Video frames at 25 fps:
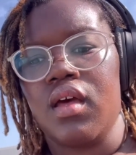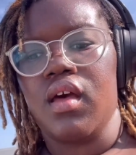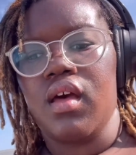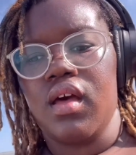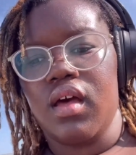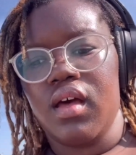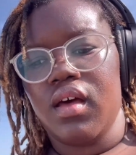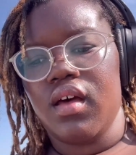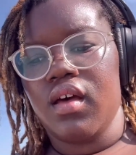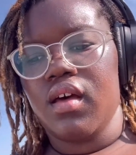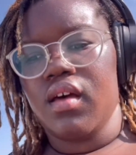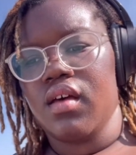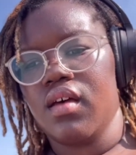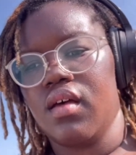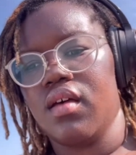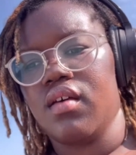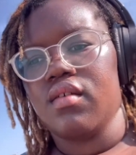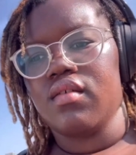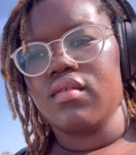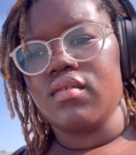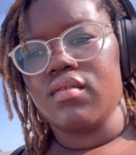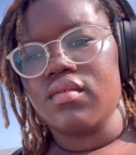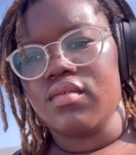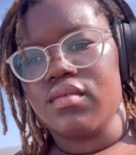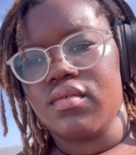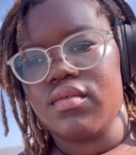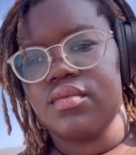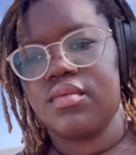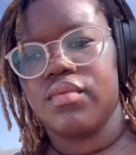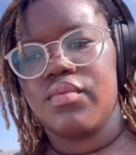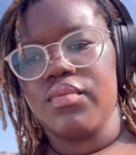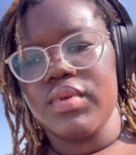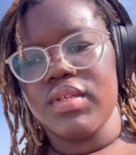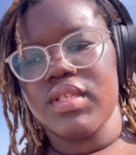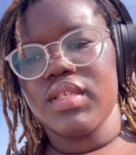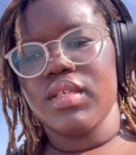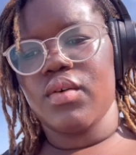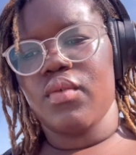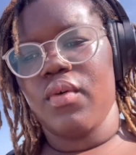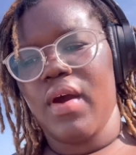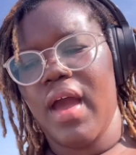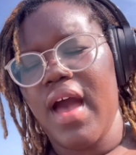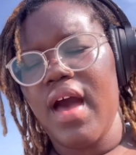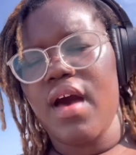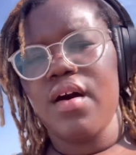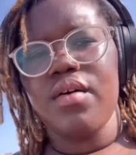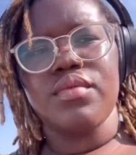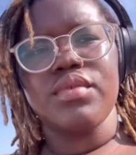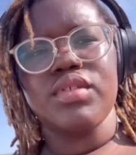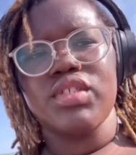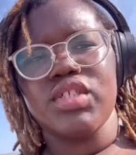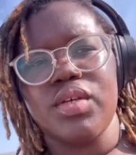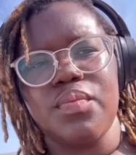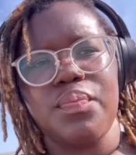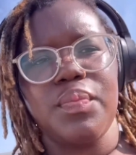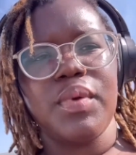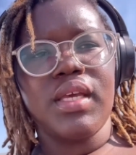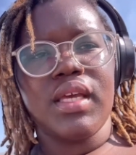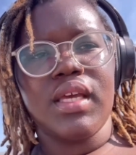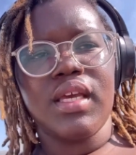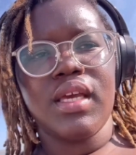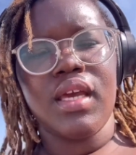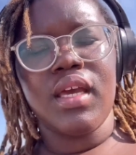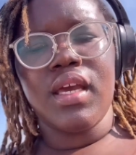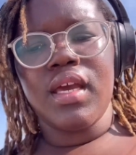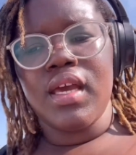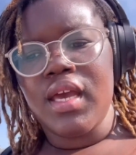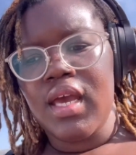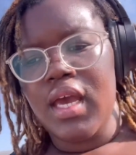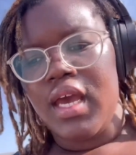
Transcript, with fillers: uh was ground shipping